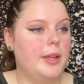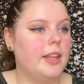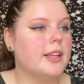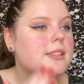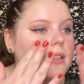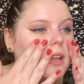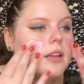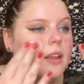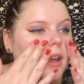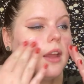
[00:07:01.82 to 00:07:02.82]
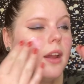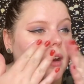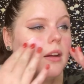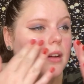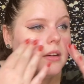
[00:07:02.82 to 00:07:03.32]
like
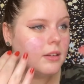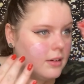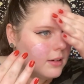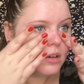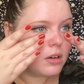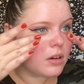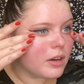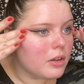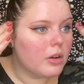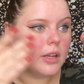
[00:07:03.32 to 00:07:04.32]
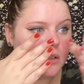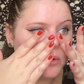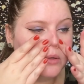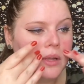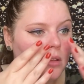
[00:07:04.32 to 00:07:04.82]
skincare. All right, you guys,
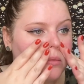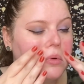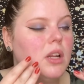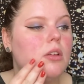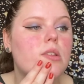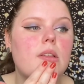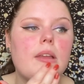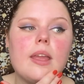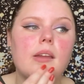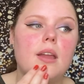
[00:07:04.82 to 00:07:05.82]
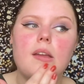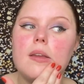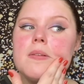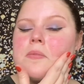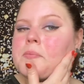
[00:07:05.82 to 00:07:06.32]
what do you think?
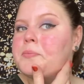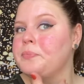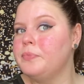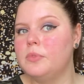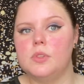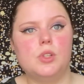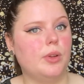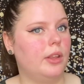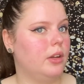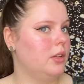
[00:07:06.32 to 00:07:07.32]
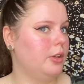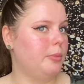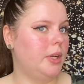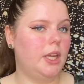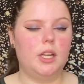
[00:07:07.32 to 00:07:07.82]
Do I look
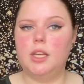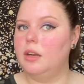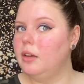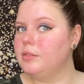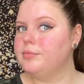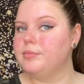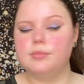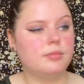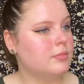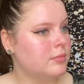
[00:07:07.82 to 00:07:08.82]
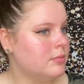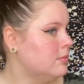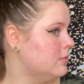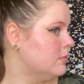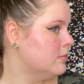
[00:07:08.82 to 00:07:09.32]
illuminated?
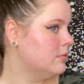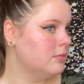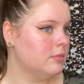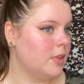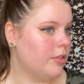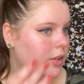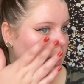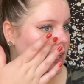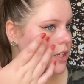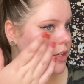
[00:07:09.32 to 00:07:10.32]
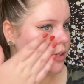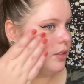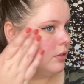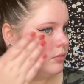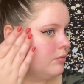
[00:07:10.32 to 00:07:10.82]
I feel like I
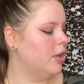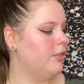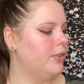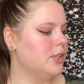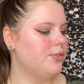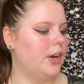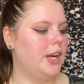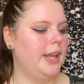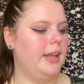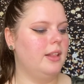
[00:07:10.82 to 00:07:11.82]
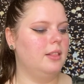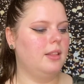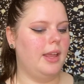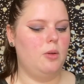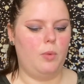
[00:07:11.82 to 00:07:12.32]
do. It feels very
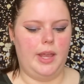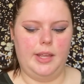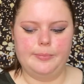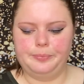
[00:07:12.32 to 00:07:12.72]
lightweight